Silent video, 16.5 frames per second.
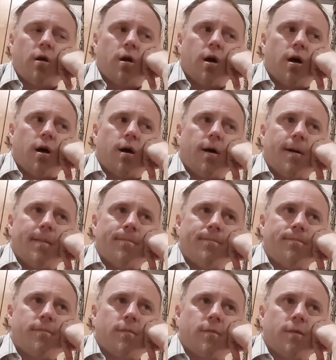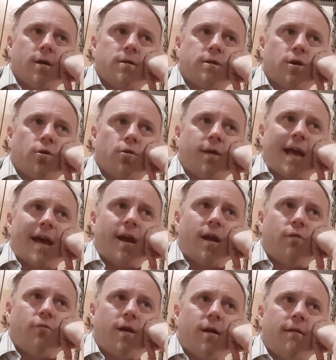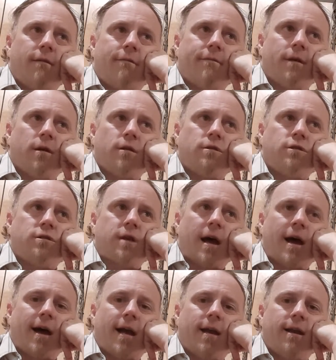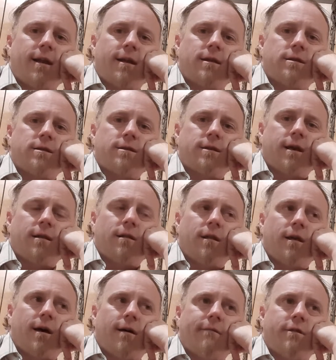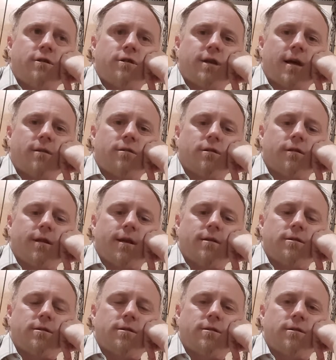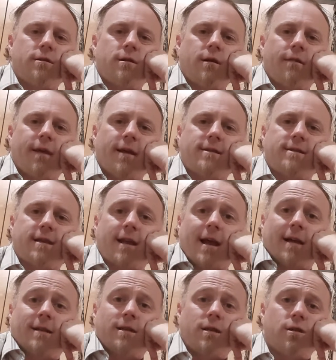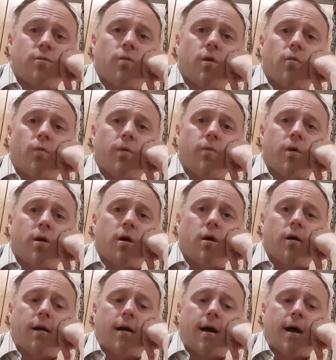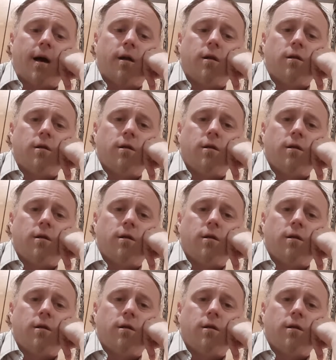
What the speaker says: So getting rid of kindness and love and gentleness, things connected to what we would call God,